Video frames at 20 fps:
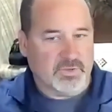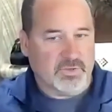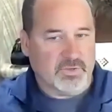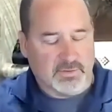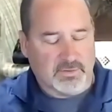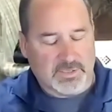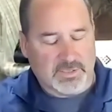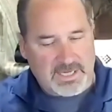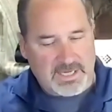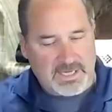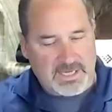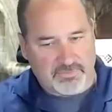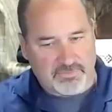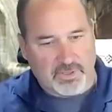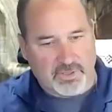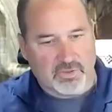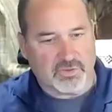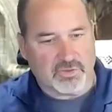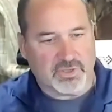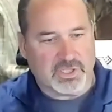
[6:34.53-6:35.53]
can get
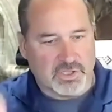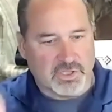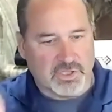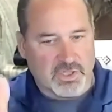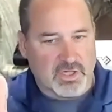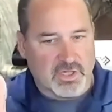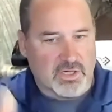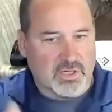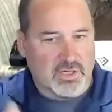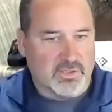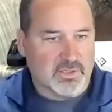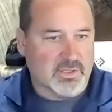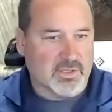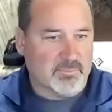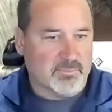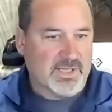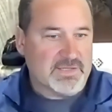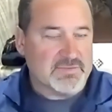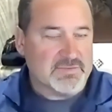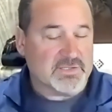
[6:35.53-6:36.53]
out there and get it on, and the
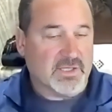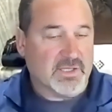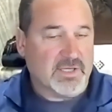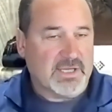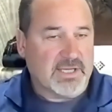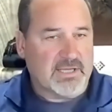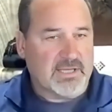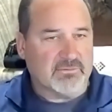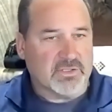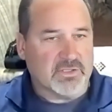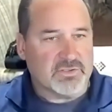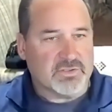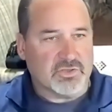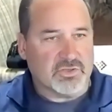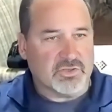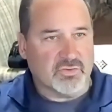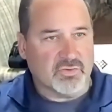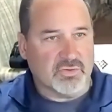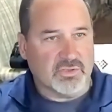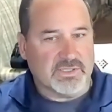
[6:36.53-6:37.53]
plant's going to have it to
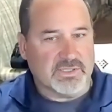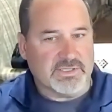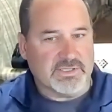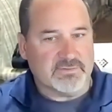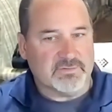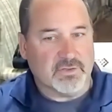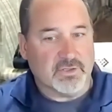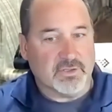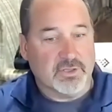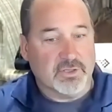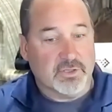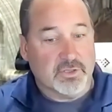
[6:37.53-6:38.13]
utilize.